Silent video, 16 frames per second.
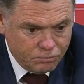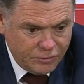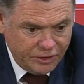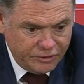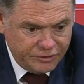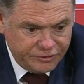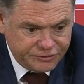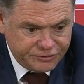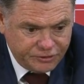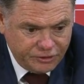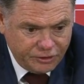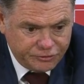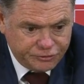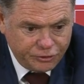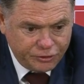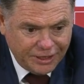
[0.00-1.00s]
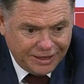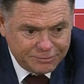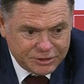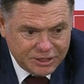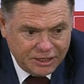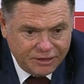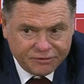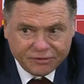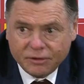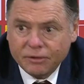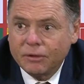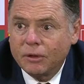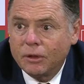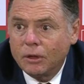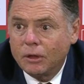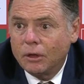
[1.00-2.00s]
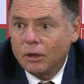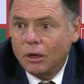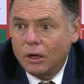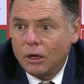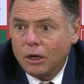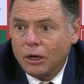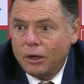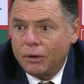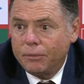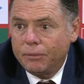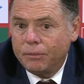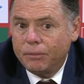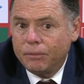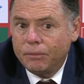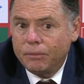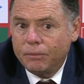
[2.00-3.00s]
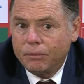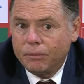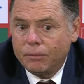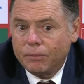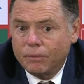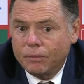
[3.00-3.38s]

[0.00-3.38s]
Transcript: that there's, you know, 2 games left, and